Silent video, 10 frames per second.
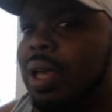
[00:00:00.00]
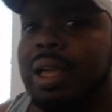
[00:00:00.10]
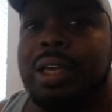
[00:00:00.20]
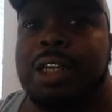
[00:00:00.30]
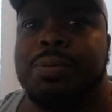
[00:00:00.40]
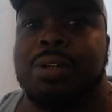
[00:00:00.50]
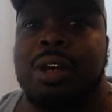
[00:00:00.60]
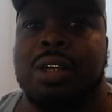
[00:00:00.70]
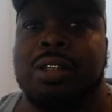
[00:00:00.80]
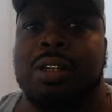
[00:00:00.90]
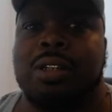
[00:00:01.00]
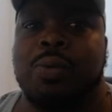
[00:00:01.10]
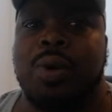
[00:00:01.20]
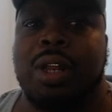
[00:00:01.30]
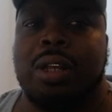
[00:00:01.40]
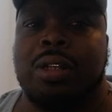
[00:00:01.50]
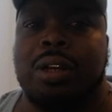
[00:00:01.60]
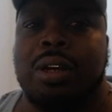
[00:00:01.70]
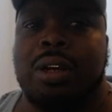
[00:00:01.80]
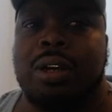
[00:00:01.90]
I guess because of the way that the
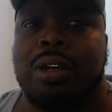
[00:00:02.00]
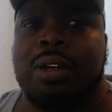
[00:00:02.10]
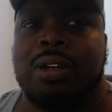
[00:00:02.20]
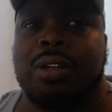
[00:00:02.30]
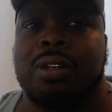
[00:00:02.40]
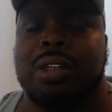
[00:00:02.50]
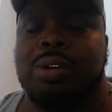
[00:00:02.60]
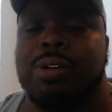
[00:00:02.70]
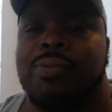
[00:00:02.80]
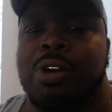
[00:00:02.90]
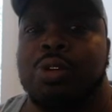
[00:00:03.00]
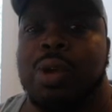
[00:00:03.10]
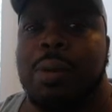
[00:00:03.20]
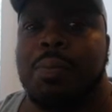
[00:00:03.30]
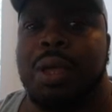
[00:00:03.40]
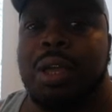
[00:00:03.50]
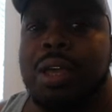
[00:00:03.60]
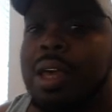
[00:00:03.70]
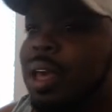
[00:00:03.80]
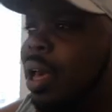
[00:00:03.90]
uh, the first round pick.
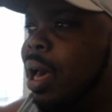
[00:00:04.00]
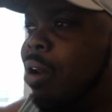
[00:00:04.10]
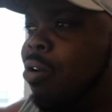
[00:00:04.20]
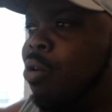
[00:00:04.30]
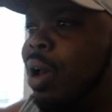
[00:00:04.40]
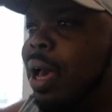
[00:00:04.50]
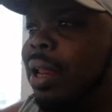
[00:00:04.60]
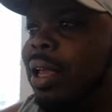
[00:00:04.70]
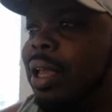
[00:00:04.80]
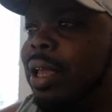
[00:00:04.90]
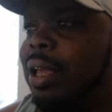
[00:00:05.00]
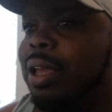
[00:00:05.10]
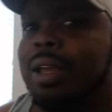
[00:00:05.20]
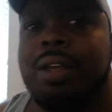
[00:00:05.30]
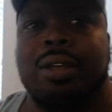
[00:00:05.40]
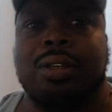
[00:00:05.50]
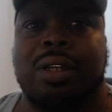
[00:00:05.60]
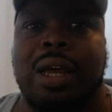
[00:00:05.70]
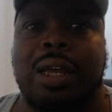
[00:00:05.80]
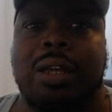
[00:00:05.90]
I don't know how they
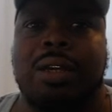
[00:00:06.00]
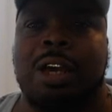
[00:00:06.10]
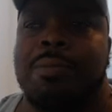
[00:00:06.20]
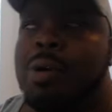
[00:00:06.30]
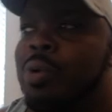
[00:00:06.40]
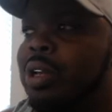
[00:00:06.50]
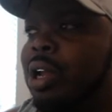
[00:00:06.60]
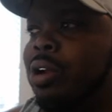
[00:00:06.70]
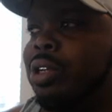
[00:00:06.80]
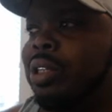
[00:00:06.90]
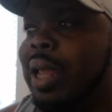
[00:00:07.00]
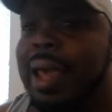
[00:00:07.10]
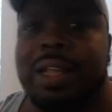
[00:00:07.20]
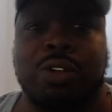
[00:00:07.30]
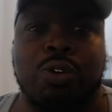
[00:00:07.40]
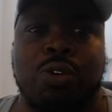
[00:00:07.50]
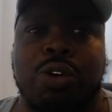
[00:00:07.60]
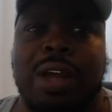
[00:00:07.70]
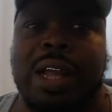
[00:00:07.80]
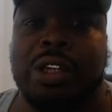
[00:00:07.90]
like come up with their stats
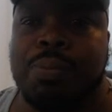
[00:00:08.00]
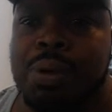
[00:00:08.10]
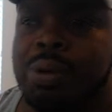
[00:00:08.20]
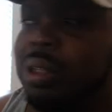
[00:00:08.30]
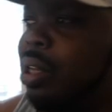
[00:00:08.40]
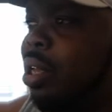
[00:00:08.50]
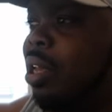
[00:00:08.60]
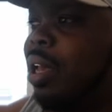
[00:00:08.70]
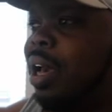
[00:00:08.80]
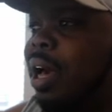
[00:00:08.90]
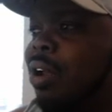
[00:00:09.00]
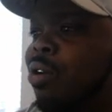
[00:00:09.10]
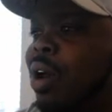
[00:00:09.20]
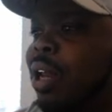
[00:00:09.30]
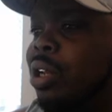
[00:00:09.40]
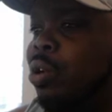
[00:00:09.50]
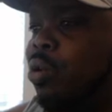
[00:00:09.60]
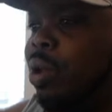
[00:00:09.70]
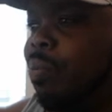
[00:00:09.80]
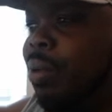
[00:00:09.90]
or attributes. I don't know how they
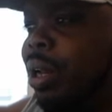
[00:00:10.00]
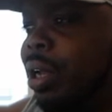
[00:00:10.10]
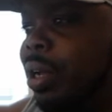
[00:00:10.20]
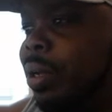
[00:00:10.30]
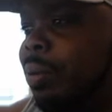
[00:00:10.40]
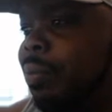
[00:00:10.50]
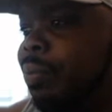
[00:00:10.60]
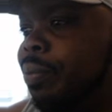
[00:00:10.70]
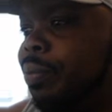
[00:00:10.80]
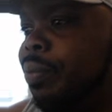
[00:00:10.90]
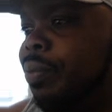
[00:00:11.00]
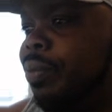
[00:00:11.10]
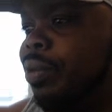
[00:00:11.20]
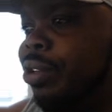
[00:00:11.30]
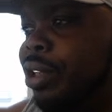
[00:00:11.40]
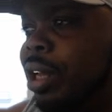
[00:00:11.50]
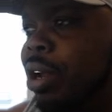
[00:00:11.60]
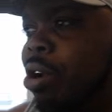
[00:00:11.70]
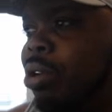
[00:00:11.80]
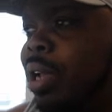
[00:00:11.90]
do it, but um,
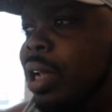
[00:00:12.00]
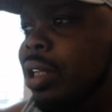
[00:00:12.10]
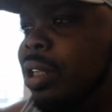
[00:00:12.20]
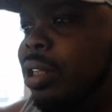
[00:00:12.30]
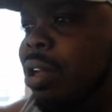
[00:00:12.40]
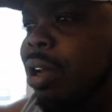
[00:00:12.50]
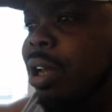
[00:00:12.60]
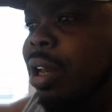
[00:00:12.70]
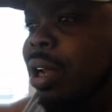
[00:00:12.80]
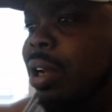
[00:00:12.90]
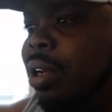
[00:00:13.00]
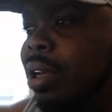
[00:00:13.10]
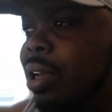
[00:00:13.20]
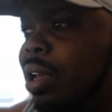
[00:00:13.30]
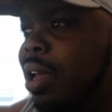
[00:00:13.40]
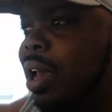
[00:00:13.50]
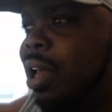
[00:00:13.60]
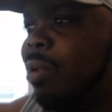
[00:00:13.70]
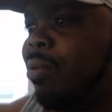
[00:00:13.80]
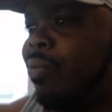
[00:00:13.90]
Jalen Hurts actually snuck in there
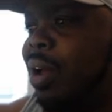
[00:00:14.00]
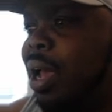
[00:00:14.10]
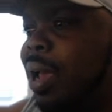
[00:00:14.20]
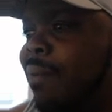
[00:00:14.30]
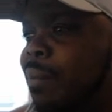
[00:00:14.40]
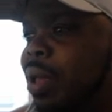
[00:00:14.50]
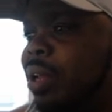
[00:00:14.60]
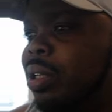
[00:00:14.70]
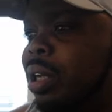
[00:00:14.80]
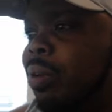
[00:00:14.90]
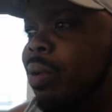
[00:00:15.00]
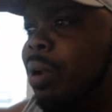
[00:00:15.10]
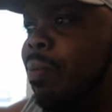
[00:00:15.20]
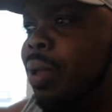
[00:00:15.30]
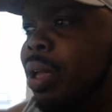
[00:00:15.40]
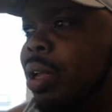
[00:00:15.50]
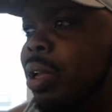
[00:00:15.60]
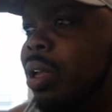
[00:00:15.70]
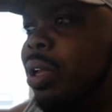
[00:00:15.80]
at number five, being a second round pick.